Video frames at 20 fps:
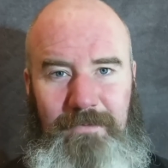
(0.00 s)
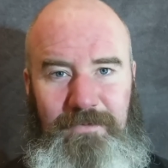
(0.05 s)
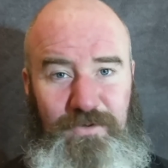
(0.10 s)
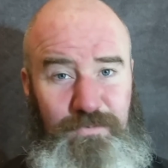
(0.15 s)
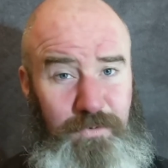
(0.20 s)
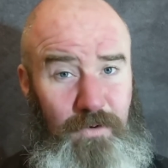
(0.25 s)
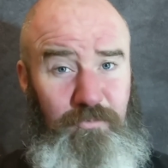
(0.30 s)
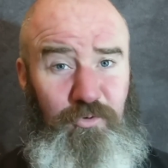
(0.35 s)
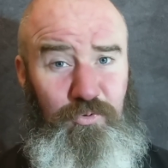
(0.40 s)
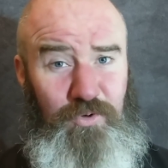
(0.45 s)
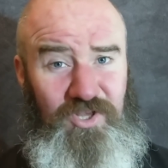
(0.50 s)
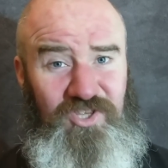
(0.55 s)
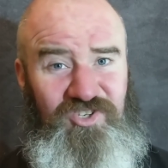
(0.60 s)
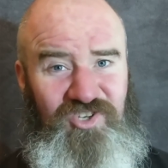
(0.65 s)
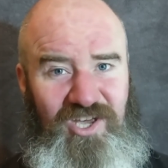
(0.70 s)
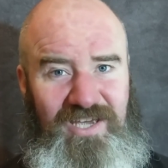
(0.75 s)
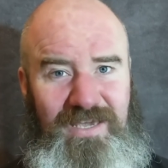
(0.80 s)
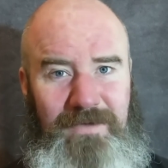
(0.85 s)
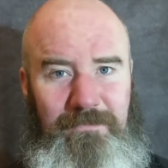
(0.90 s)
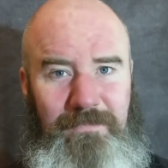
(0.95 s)
It's probably worth
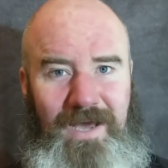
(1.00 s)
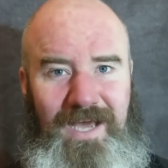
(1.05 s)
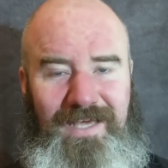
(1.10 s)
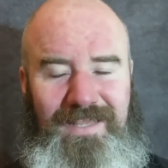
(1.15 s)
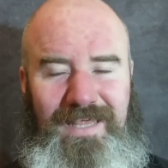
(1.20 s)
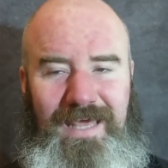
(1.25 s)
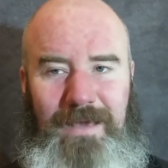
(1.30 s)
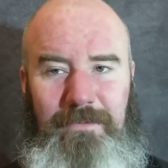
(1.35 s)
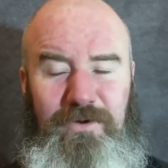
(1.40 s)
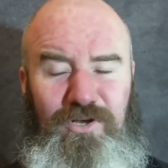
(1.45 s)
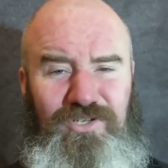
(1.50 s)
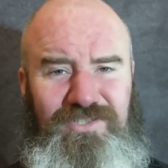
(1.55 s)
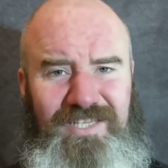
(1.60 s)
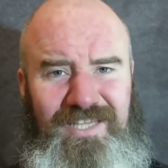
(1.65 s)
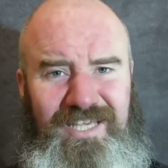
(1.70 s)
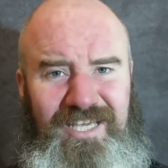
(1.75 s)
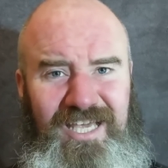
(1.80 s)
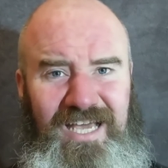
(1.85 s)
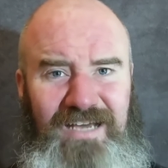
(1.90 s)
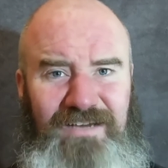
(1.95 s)
checking back there, because
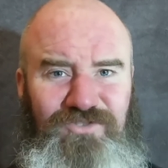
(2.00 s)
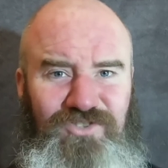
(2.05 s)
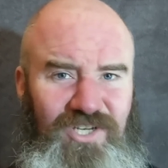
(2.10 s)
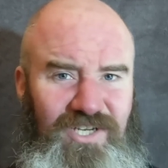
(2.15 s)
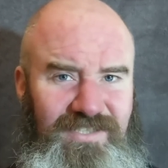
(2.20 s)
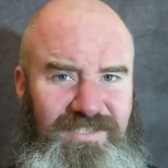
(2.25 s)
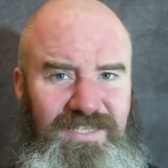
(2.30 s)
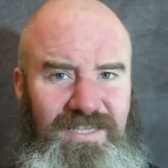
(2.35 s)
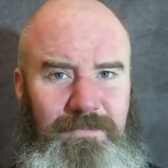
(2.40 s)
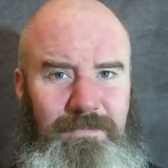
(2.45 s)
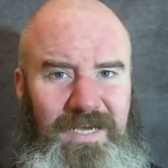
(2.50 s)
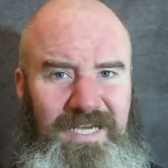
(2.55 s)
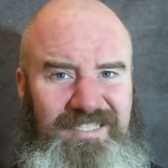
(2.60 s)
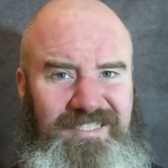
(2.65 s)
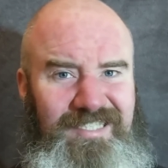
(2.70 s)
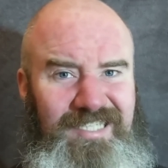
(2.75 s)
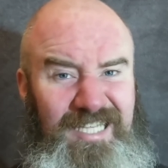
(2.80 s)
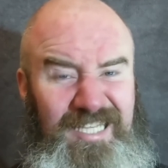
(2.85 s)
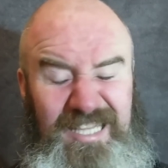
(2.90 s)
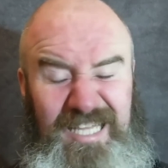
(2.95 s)
I think I checked in the
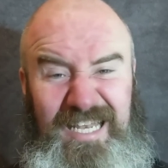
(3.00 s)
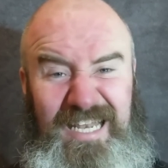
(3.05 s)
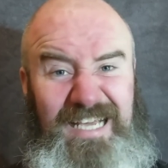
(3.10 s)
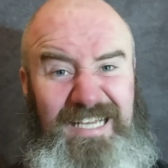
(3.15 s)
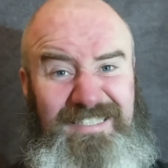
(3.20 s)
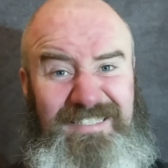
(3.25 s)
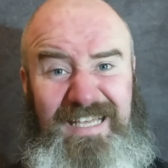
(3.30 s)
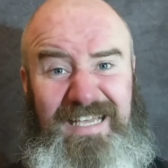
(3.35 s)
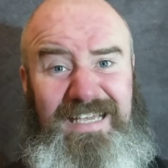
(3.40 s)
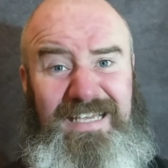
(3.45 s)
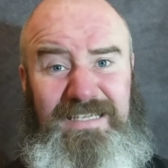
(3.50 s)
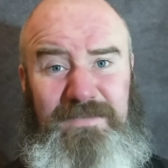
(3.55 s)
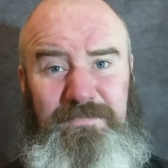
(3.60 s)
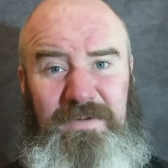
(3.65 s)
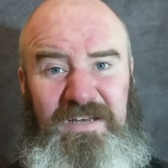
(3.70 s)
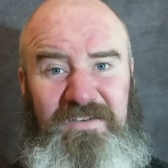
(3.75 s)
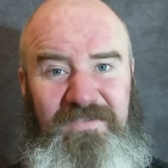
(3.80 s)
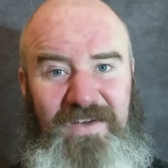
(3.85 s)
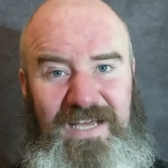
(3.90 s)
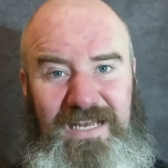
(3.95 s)
past and then the next day it's
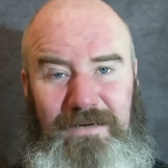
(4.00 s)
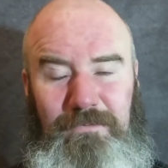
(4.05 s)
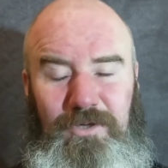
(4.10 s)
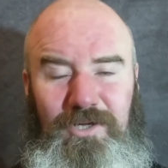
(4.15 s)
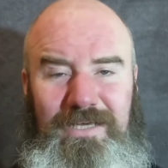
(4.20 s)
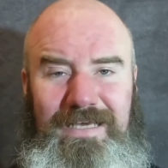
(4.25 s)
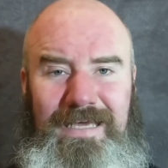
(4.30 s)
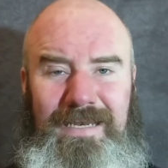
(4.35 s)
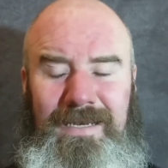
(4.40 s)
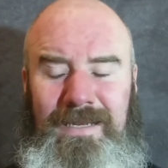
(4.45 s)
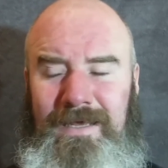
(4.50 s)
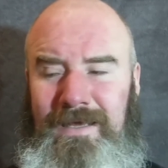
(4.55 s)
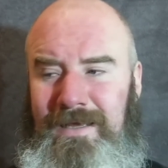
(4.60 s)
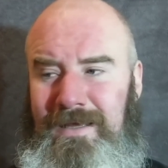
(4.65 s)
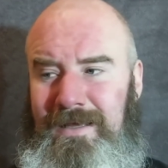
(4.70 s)
been available again.